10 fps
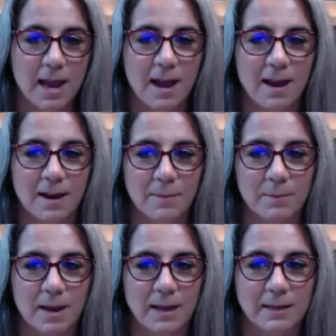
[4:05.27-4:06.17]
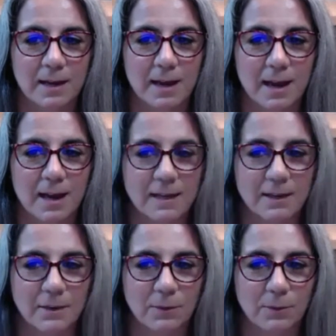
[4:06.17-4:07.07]
And you
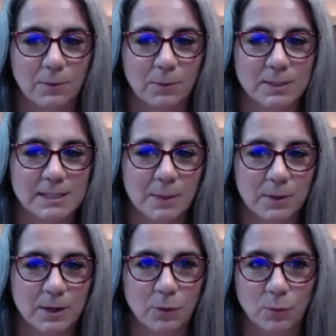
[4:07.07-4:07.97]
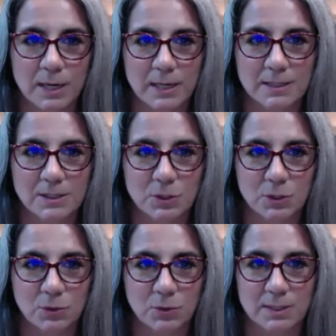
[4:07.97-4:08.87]
know, when someone agrees
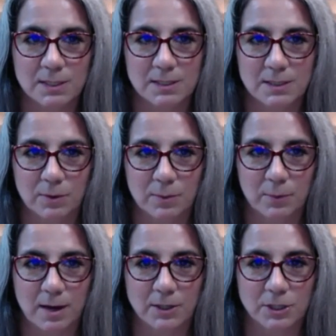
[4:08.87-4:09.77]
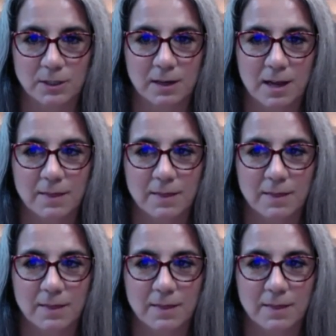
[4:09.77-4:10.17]
to assisted reproduction,